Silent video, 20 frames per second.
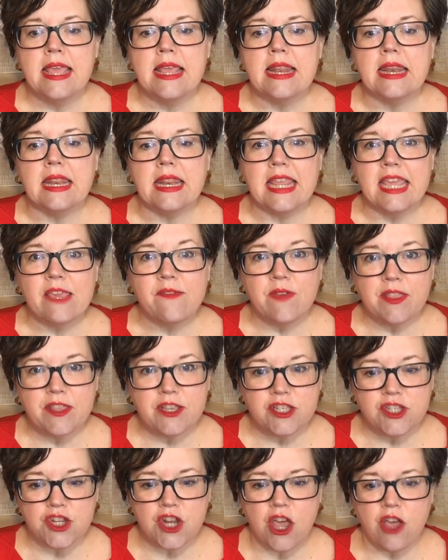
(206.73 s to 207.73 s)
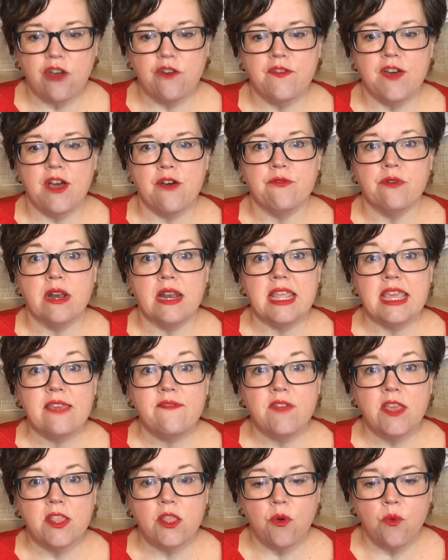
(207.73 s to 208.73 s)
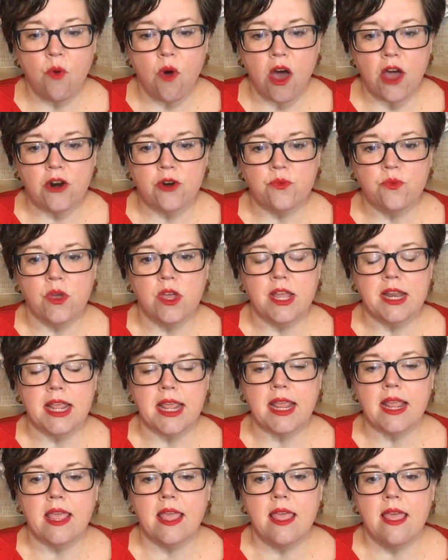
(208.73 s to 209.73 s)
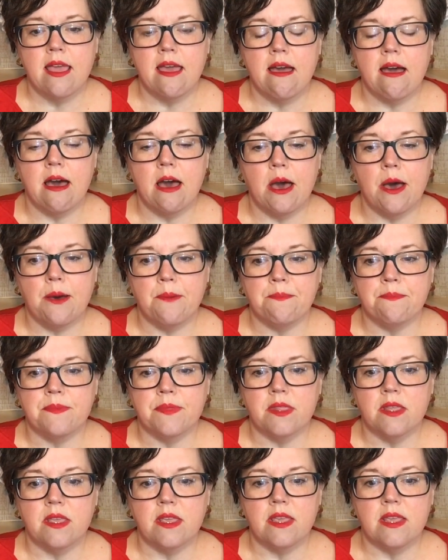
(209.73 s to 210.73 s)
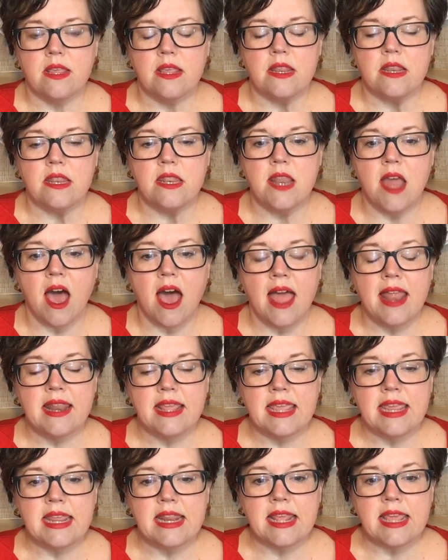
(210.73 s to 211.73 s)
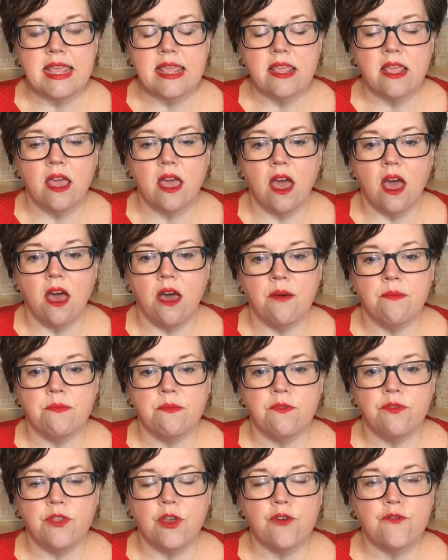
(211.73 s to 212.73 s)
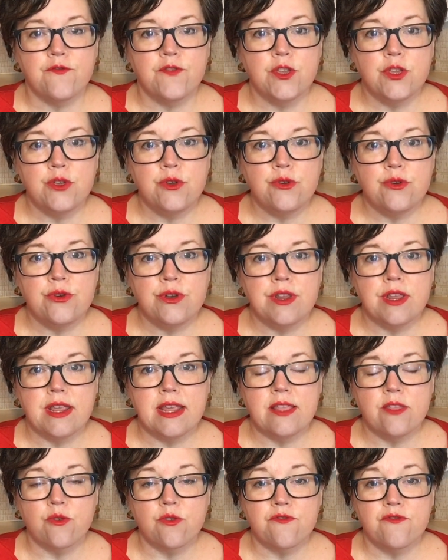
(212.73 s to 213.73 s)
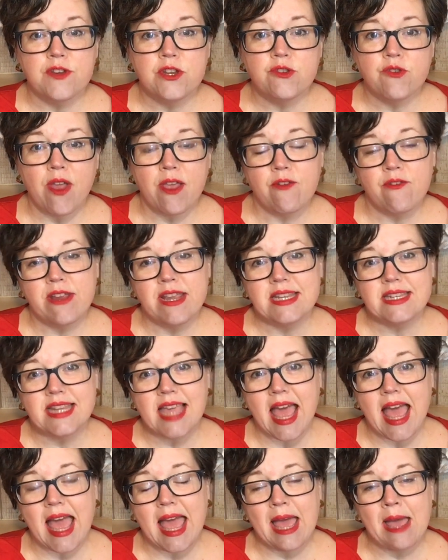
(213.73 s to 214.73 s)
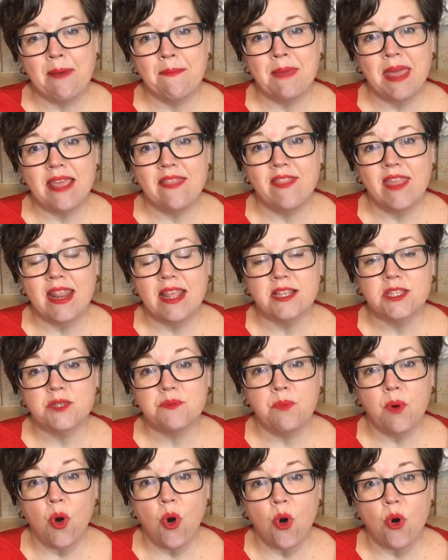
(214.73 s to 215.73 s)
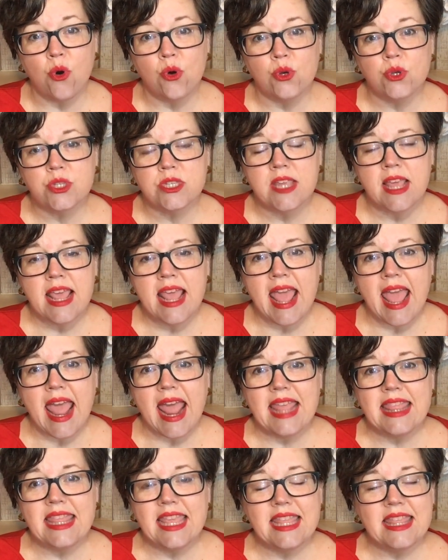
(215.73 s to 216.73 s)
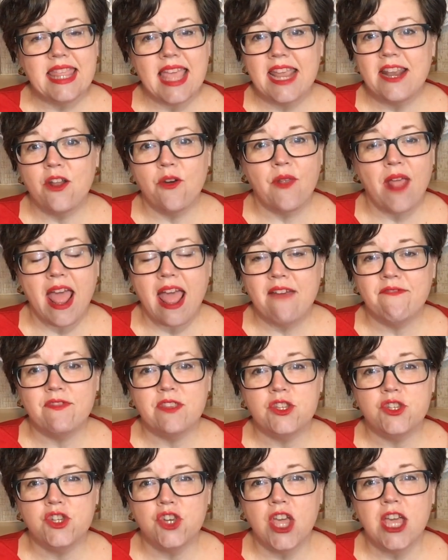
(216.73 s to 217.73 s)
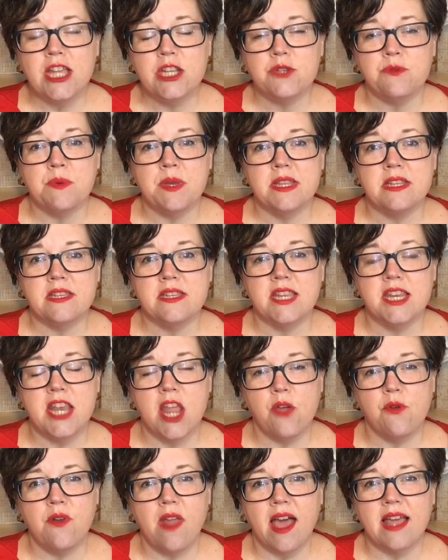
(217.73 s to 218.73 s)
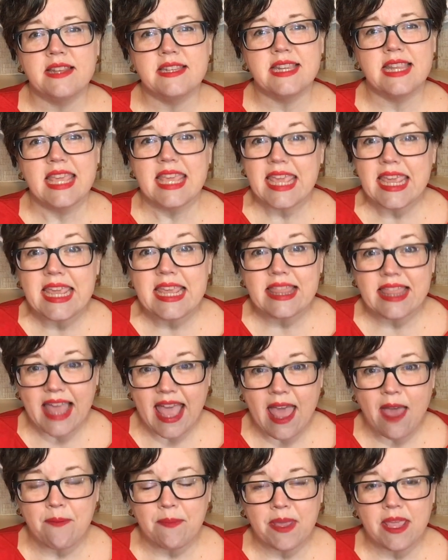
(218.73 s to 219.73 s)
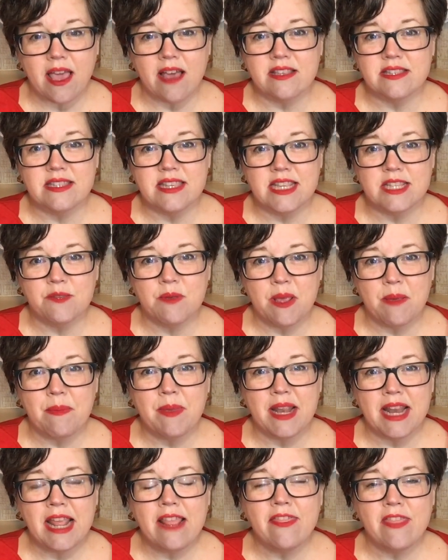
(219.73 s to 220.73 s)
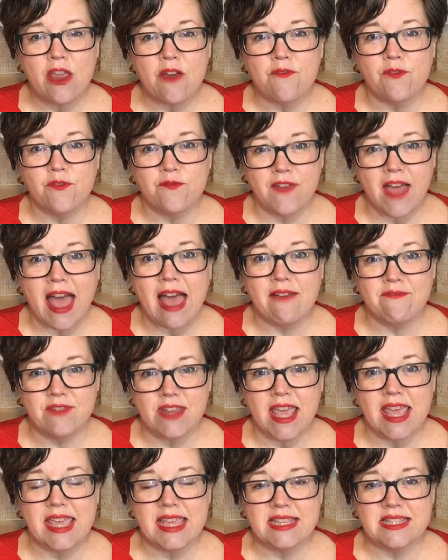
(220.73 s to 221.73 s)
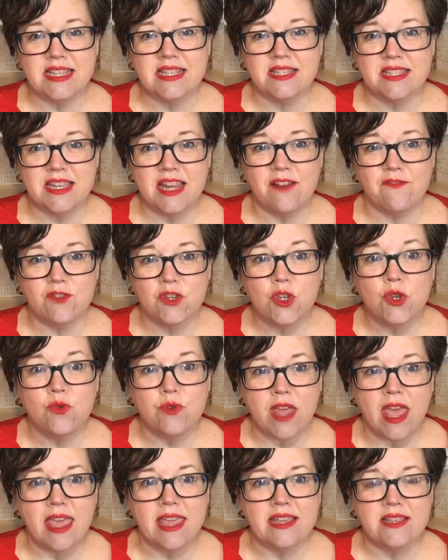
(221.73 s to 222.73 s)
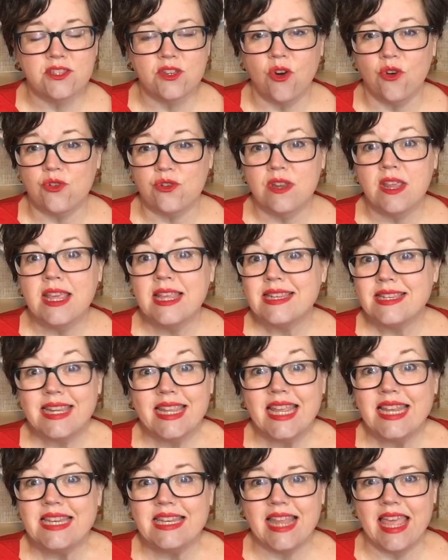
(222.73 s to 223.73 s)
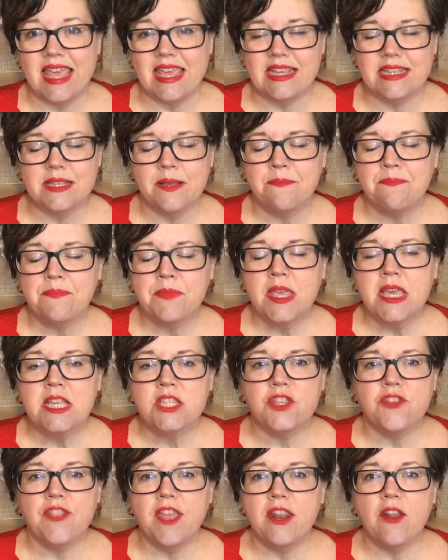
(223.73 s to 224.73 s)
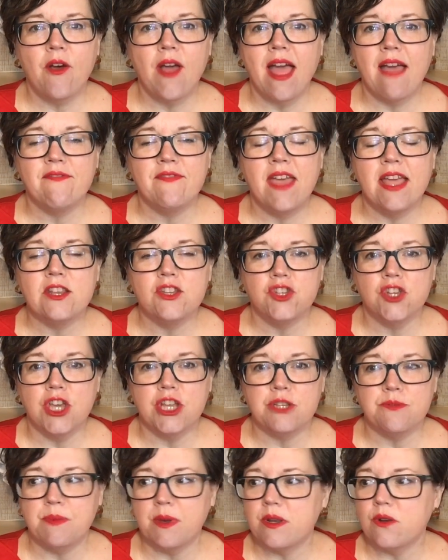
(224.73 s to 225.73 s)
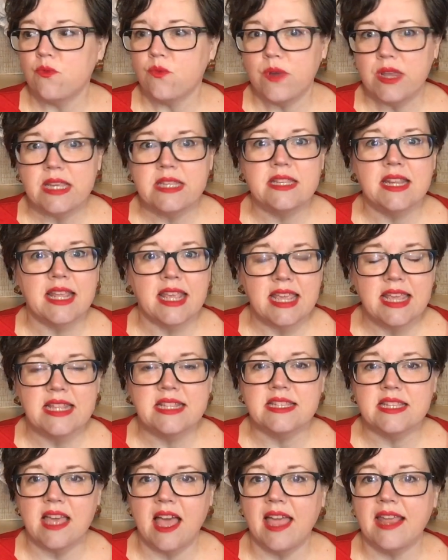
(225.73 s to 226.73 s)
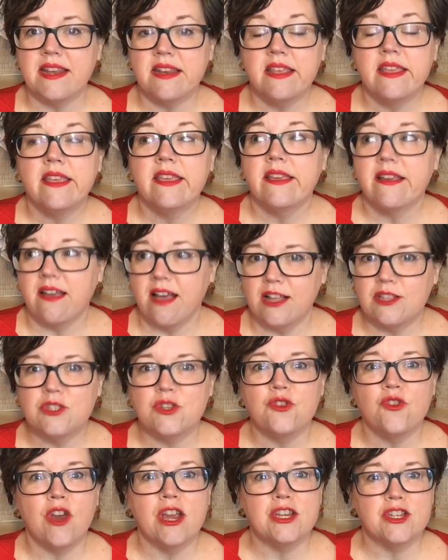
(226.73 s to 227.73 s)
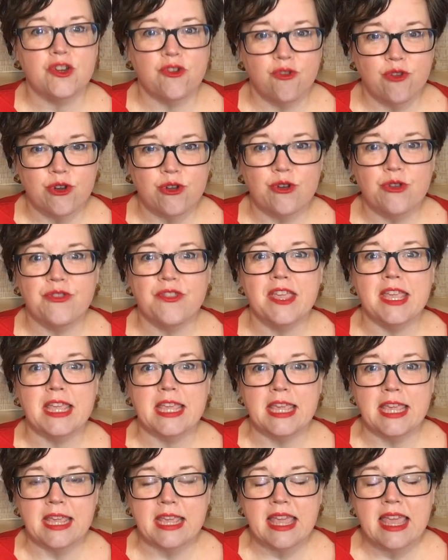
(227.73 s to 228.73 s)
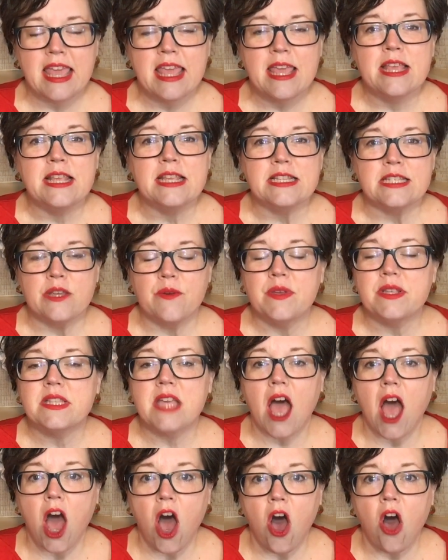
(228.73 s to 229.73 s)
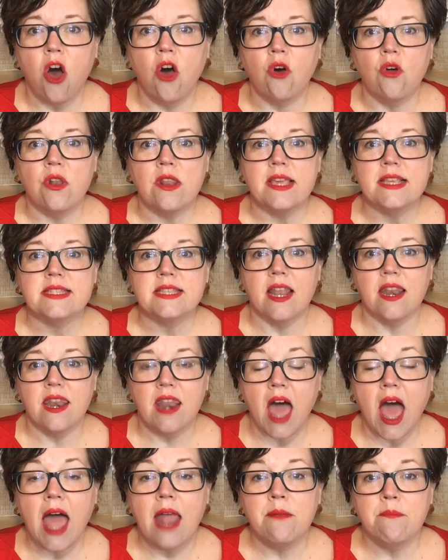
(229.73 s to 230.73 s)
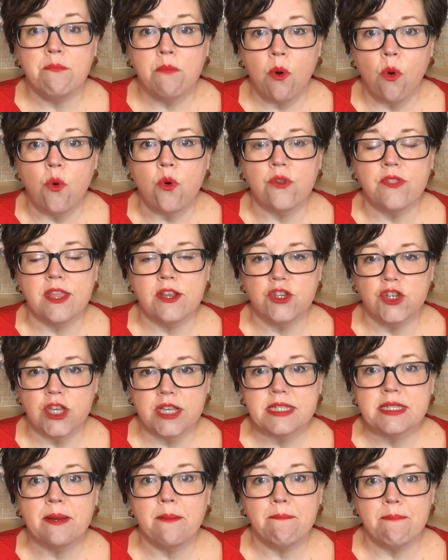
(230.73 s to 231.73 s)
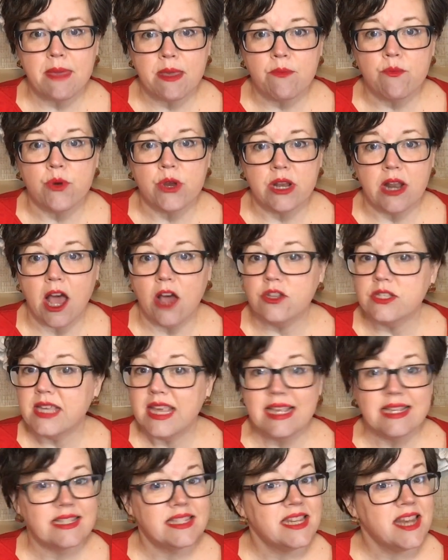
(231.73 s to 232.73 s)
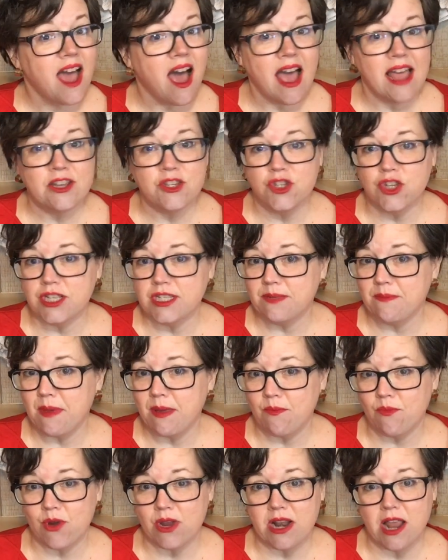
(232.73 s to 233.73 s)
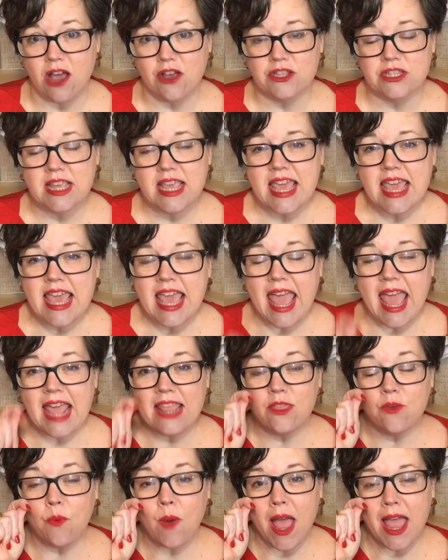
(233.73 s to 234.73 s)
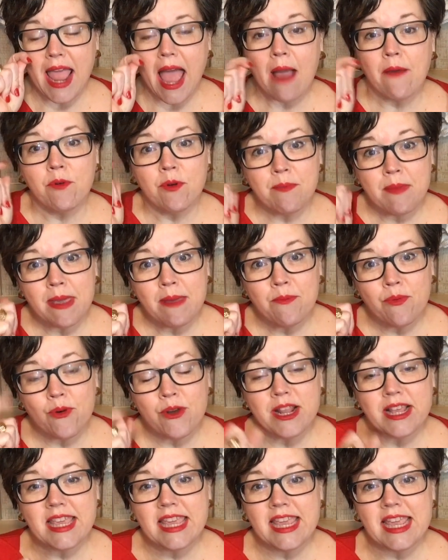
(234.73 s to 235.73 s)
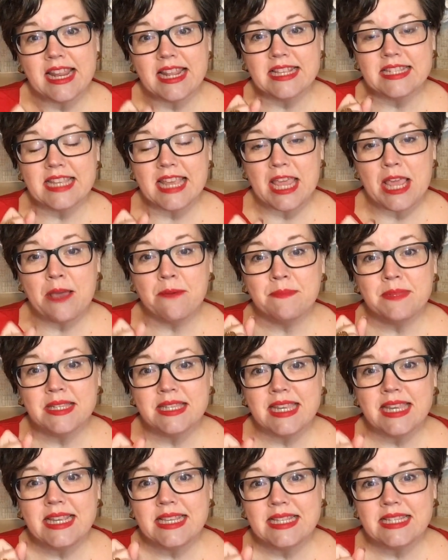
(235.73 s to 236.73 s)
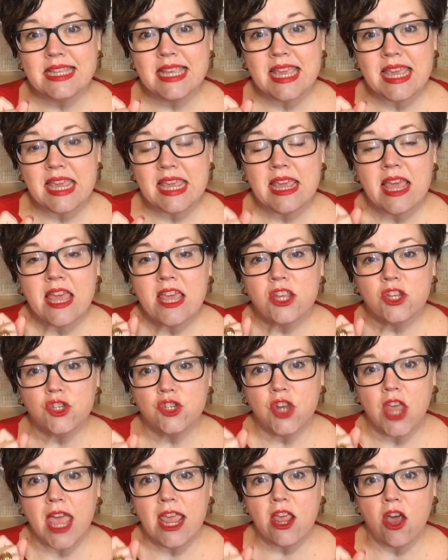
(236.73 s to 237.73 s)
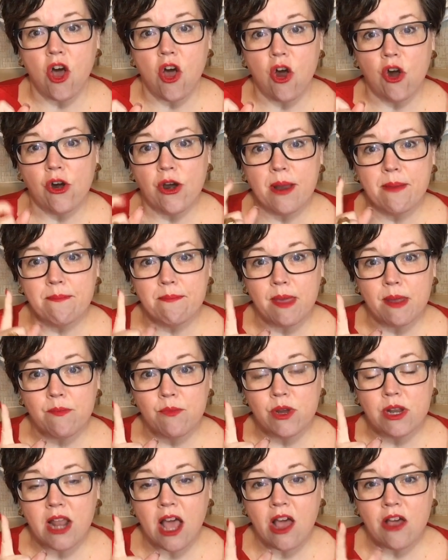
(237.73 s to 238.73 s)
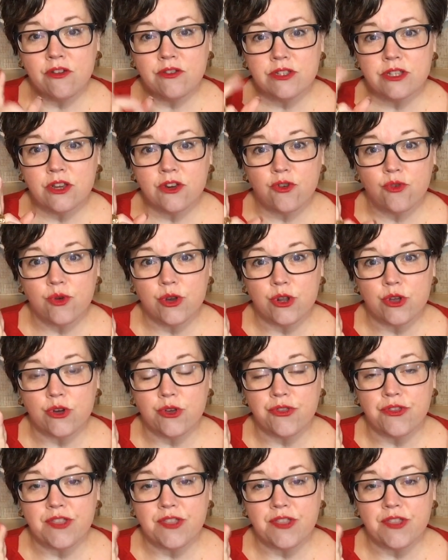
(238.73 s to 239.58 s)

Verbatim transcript: leaving the stove on, leaving the water running, um, not eating um, their food in the refrigerator in time and then it spoils and then they don't have the judgment to know not to eat that because it's been in there for five days instead of two days or ten days so they don't have that judgment reasoning insight concentration critical thinking so it's all, it's a lot more than just memory loss. It's not just memory loss. And the way I remember it again is MCCJR, memory loss, critical